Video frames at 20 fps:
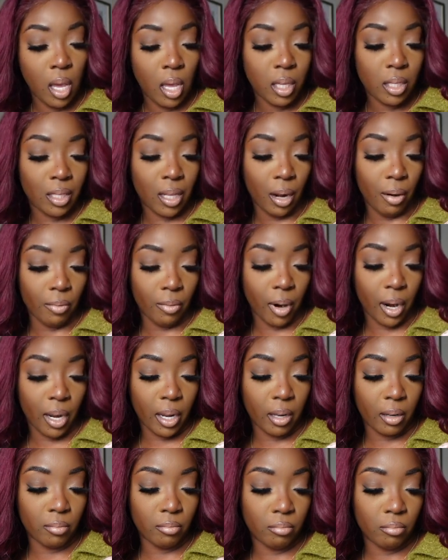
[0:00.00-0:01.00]
Is that
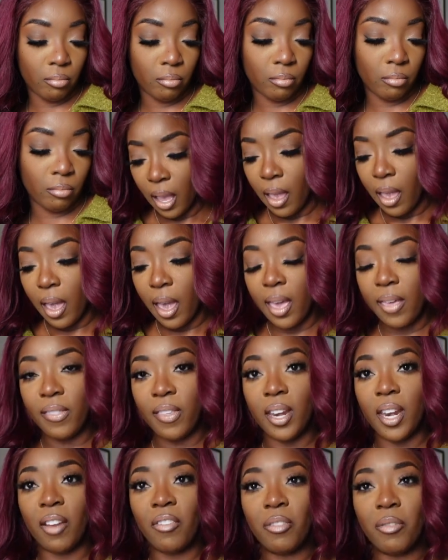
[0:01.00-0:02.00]
right? And
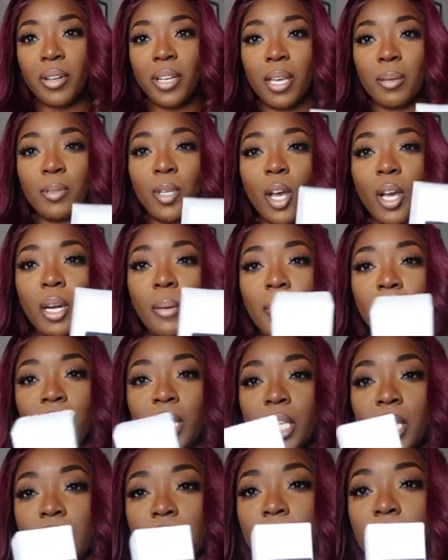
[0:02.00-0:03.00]
then everyone kept talking about
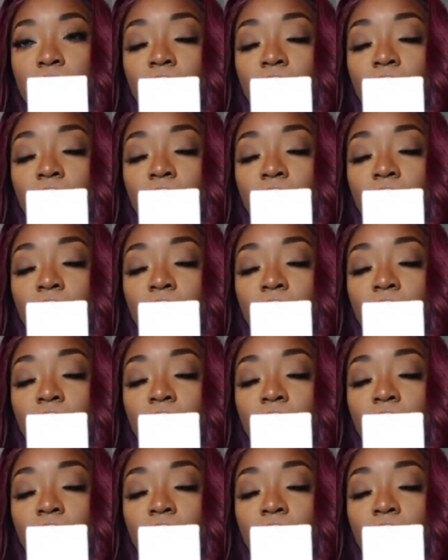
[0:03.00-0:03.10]
this